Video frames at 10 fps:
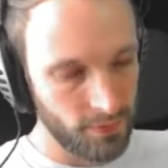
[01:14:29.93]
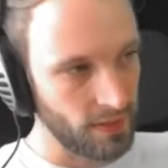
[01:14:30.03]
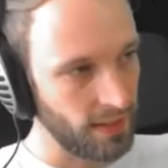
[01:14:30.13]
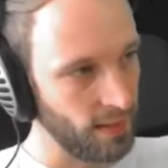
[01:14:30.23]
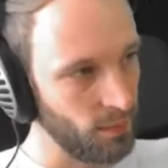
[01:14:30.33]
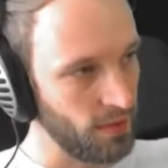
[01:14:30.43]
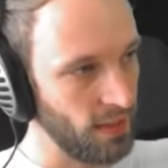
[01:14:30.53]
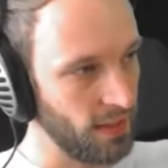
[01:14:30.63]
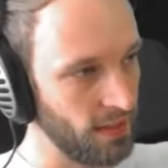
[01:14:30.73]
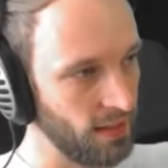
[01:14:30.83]
time
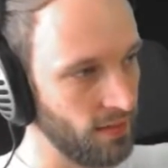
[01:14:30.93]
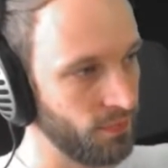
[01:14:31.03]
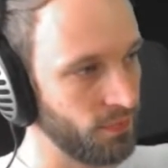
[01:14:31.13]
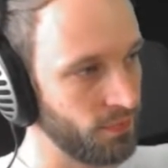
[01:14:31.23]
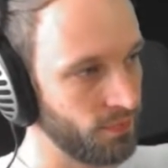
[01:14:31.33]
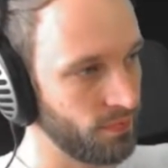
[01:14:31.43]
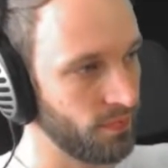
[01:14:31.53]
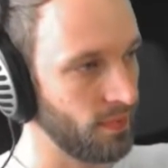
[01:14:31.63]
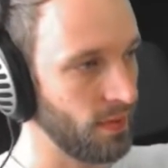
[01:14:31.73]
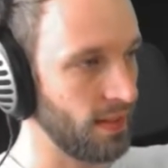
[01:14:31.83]
taken,
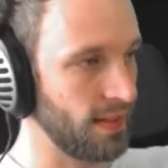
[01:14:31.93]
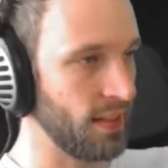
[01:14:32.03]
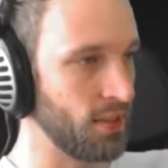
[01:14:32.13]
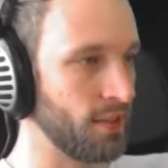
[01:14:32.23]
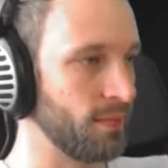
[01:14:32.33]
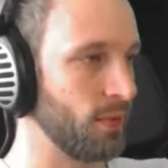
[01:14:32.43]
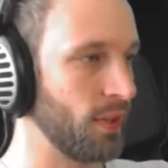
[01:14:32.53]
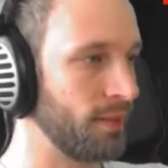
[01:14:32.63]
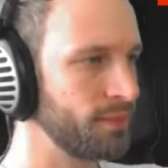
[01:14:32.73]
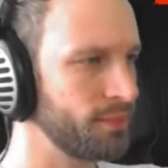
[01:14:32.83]
etc. Okay.